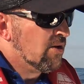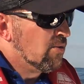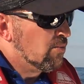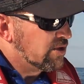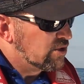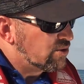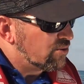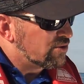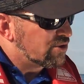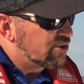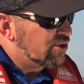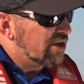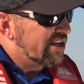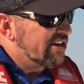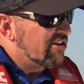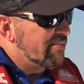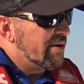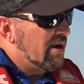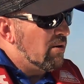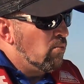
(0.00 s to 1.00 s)
We talked
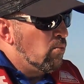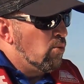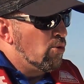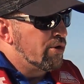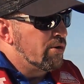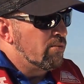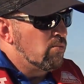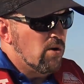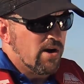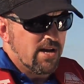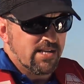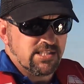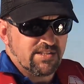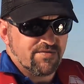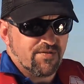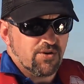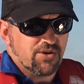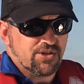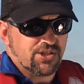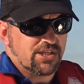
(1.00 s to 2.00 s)
earlier about wooden ones
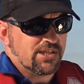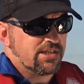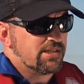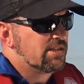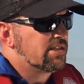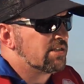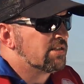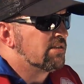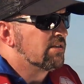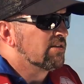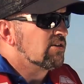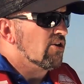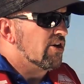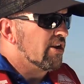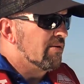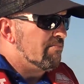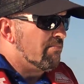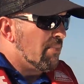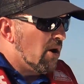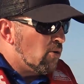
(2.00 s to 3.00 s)
versus kind
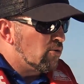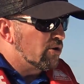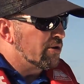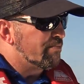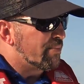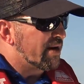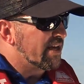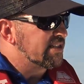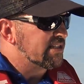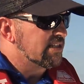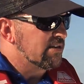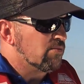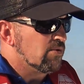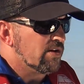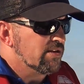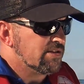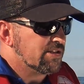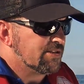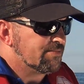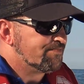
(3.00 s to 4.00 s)
of molded plastic
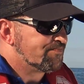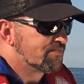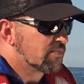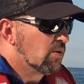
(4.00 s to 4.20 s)
ones.